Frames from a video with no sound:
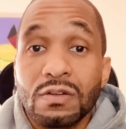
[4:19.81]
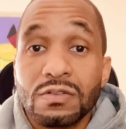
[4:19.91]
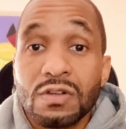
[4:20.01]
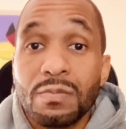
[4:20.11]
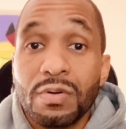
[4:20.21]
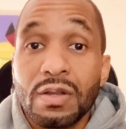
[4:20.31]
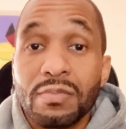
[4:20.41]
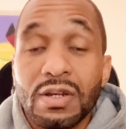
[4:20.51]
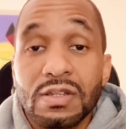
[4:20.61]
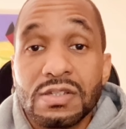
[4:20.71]
Start putting
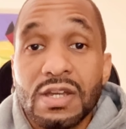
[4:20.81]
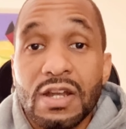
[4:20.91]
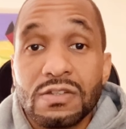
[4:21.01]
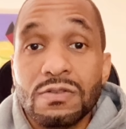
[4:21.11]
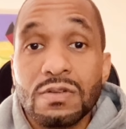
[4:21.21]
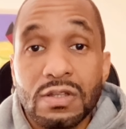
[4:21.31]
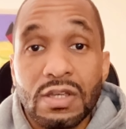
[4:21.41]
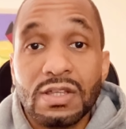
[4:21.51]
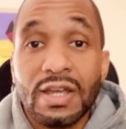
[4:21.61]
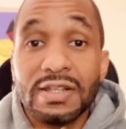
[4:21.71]
money aside so you can
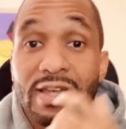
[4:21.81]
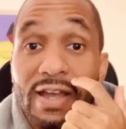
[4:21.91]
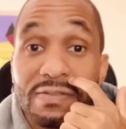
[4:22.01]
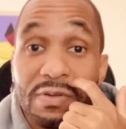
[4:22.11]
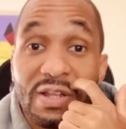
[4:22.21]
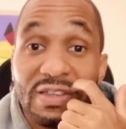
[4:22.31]
hit that tax bill.